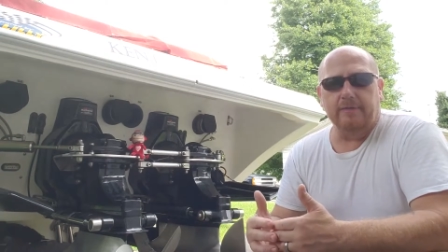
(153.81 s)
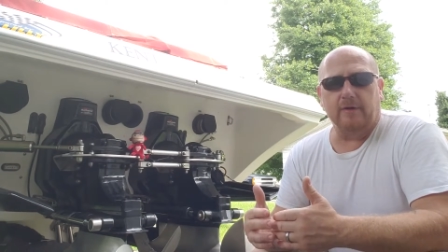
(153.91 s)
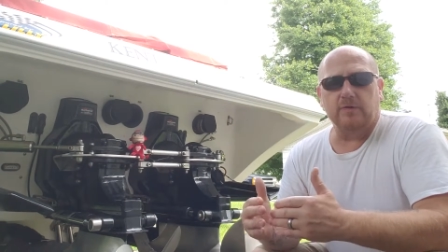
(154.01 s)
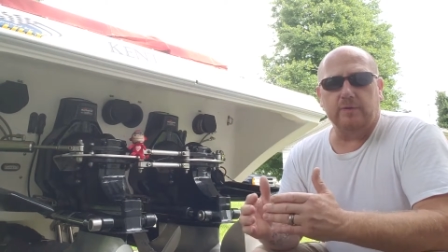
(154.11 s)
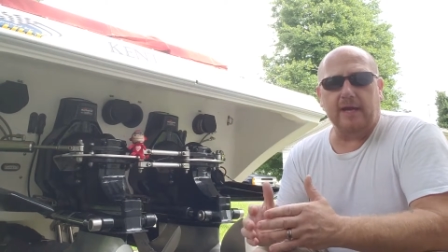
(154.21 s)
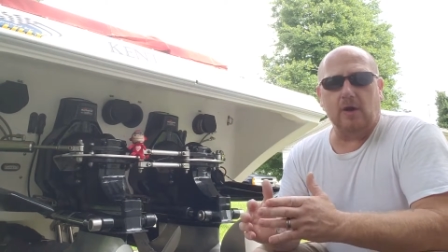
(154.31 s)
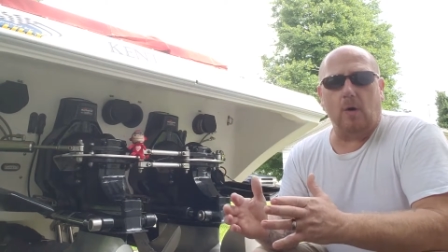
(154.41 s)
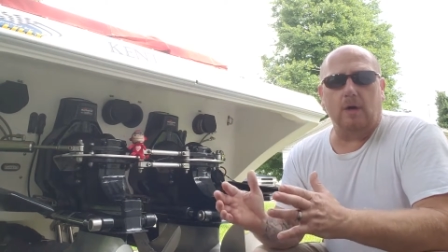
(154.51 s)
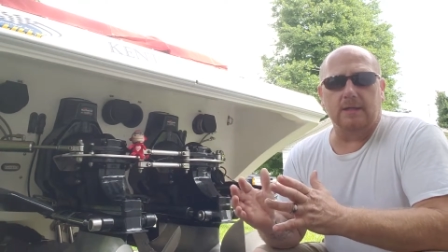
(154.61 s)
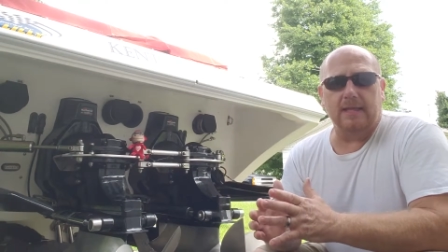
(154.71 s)
There's what they
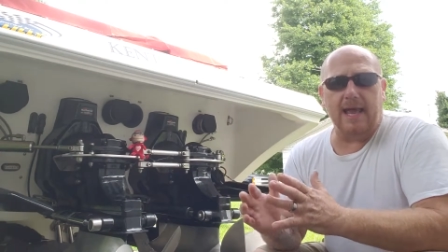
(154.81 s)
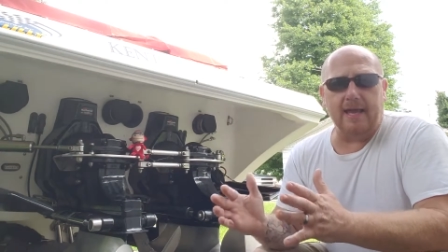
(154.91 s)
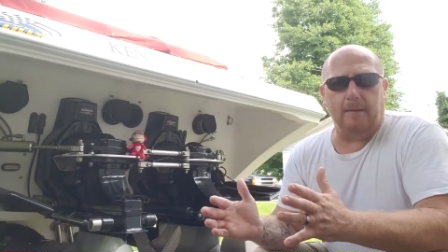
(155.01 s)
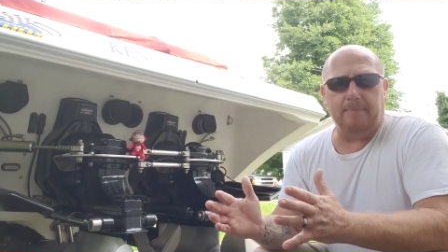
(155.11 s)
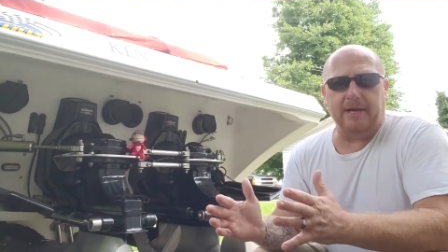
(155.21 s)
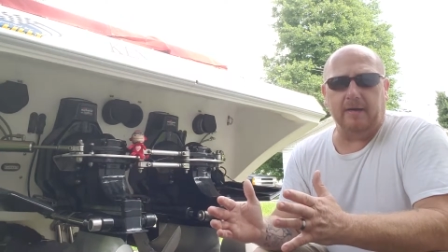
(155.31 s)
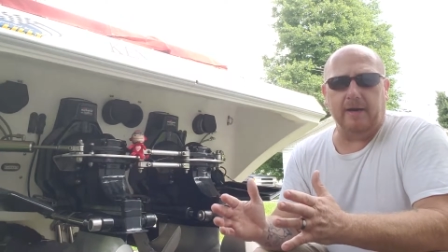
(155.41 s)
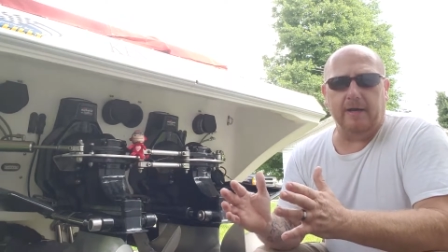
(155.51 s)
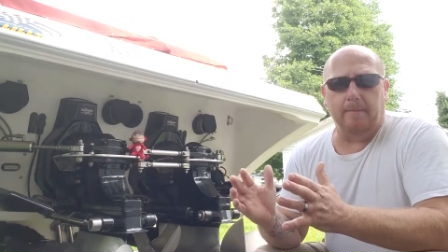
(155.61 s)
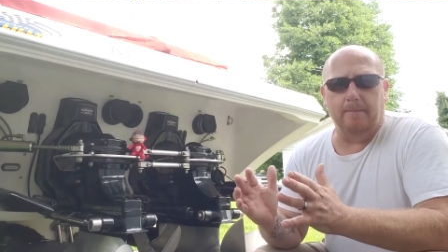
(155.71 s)
call a layup
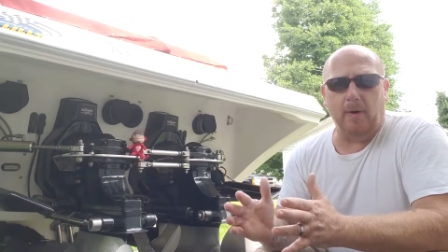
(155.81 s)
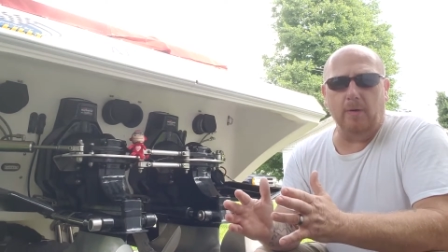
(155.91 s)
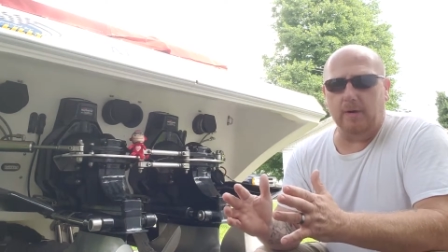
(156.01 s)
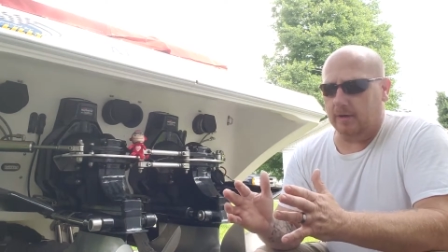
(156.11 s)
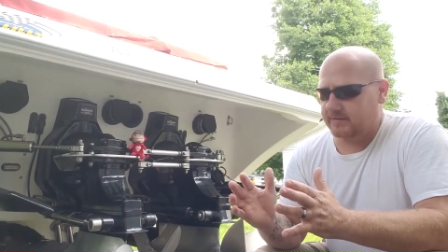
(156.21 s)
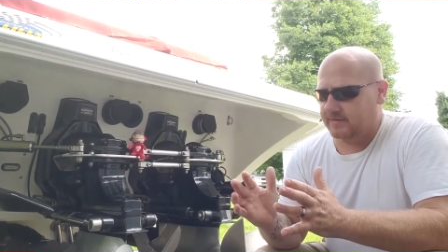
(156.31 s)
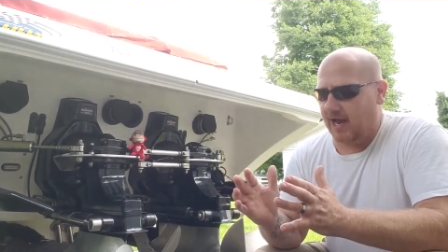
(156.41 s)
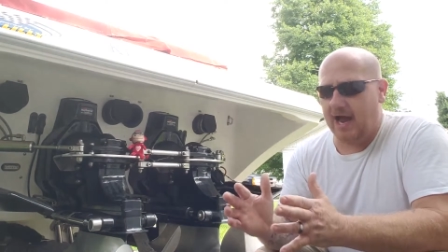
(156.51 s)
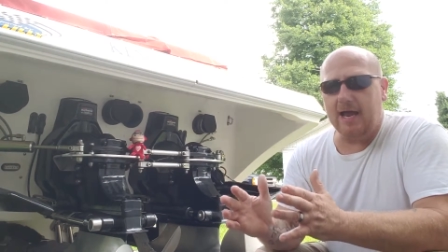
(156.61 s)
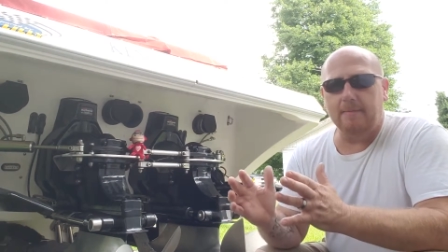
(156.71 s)
period, a boat, a
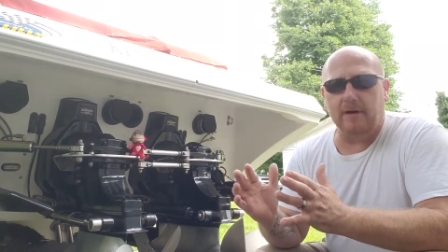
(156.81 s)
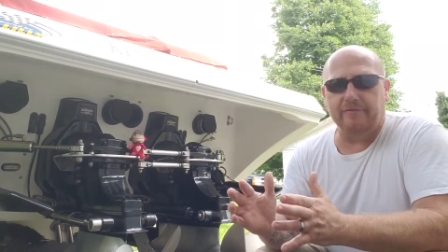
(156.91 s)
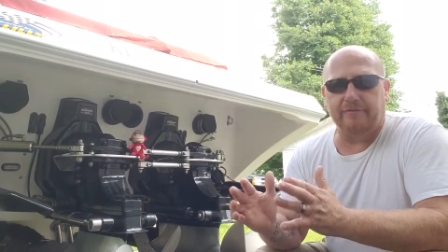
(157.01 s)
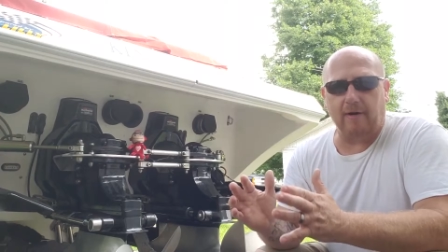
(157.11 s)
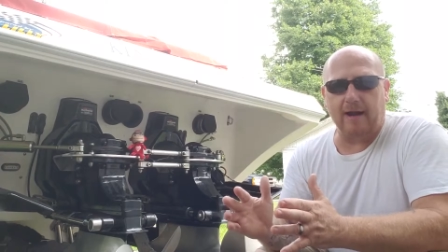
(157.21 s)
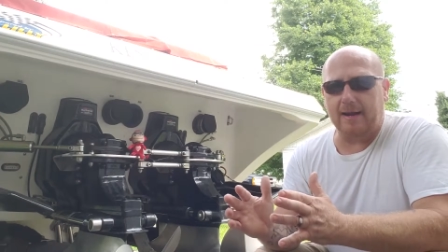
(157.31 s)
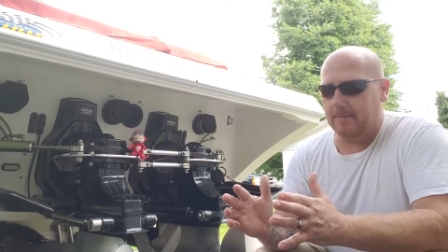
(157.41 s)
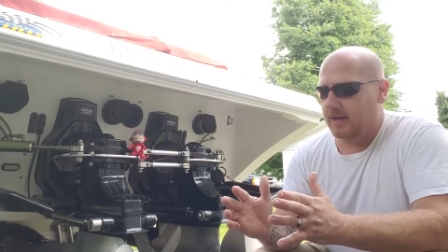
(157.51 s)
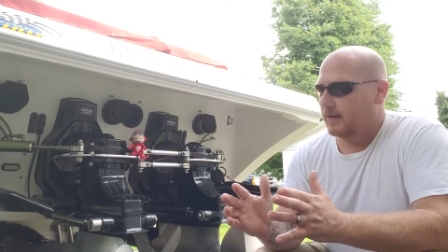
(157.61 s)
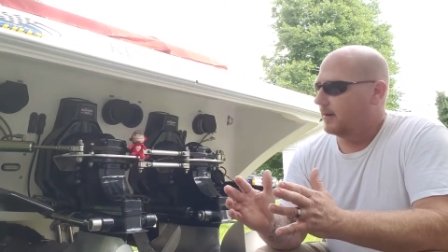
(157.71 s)
time of frame,
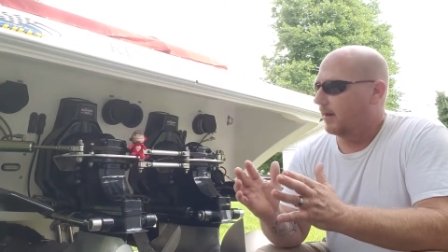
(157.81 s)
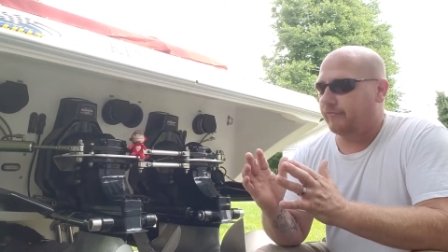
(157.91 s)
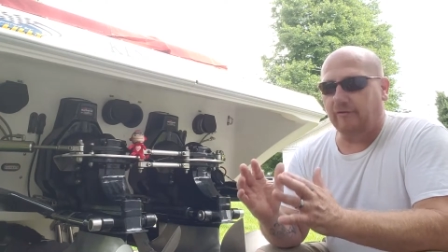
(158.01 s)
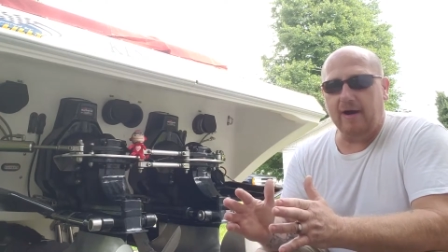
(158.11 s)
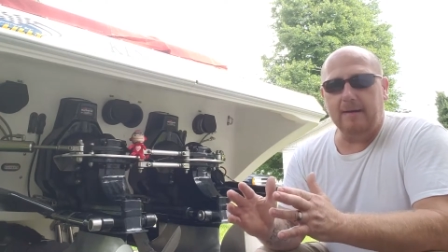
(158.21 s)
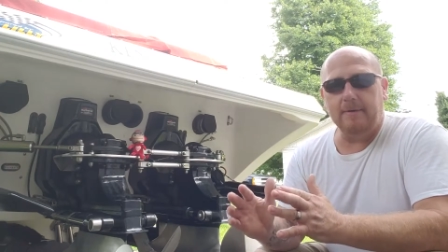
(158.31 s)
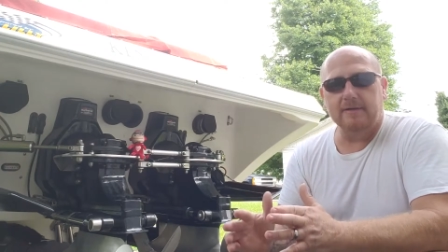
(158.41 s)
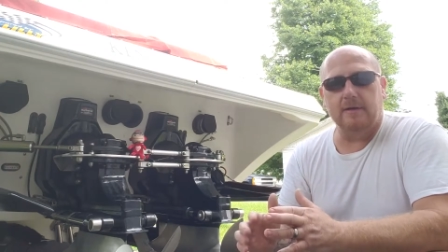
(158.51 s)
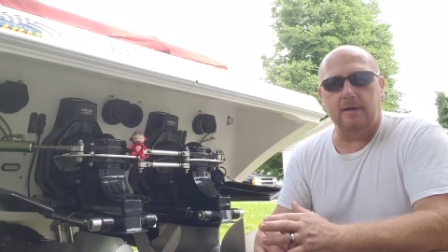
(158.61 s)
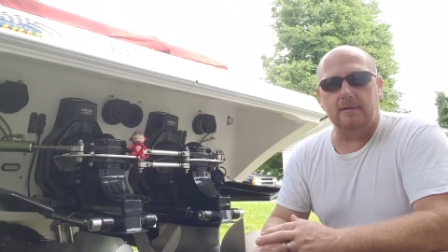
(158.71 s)
a frame,
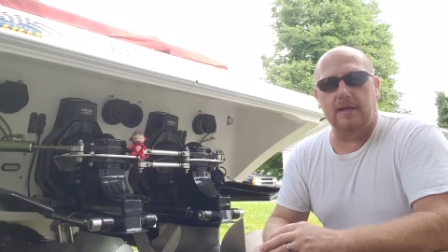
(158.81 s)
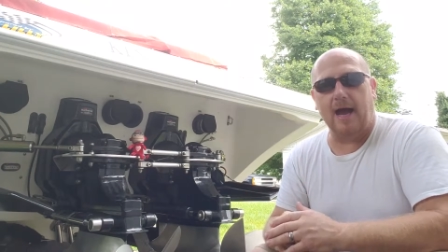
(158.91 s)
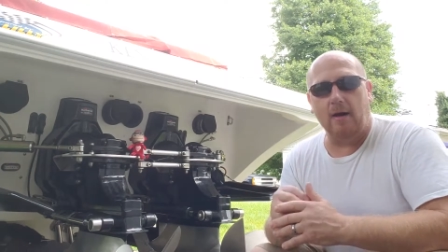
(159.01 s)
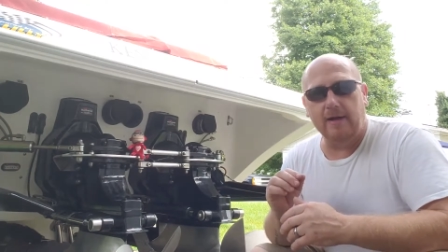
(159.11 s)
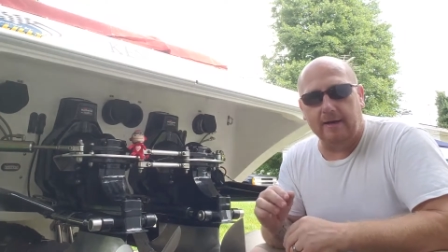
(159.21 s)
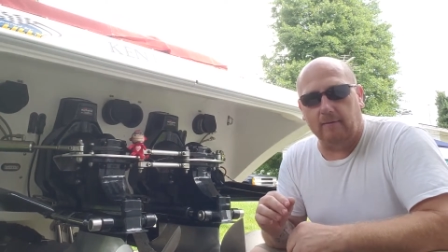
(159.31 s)
uh, I'll get it